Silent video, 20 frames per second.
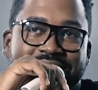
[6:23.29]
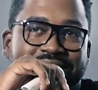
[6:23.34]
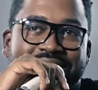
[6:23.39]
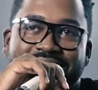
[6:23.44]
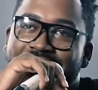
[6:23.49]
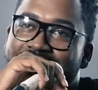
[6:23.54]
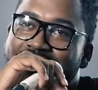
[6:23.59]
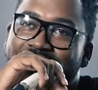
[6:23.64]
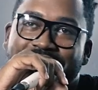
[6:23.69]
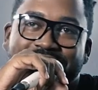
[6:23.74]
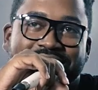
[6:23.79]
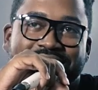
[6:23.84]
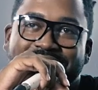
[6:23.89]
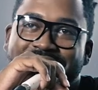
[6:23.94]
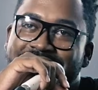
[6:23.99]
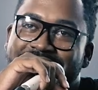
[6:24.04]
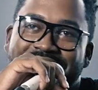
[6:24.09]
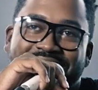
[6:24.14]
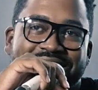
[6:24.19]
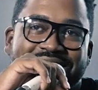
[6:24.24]

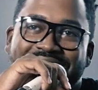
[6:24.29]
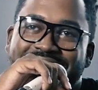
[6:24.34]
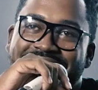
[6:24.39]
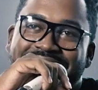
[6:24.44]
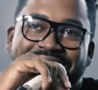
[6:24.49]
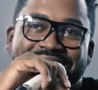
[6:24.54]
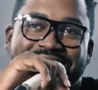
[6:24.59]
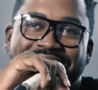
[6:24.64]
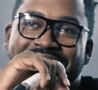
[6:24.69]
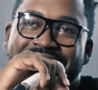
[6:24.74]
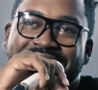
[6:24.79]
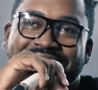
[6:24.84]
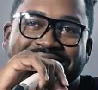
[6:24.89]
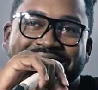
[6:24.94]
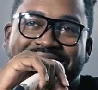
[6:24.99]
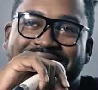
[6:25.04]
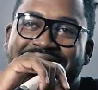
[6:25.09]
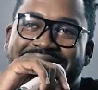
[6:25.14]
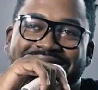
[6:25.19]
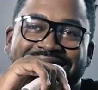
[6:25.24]
Nah, I didn't actually.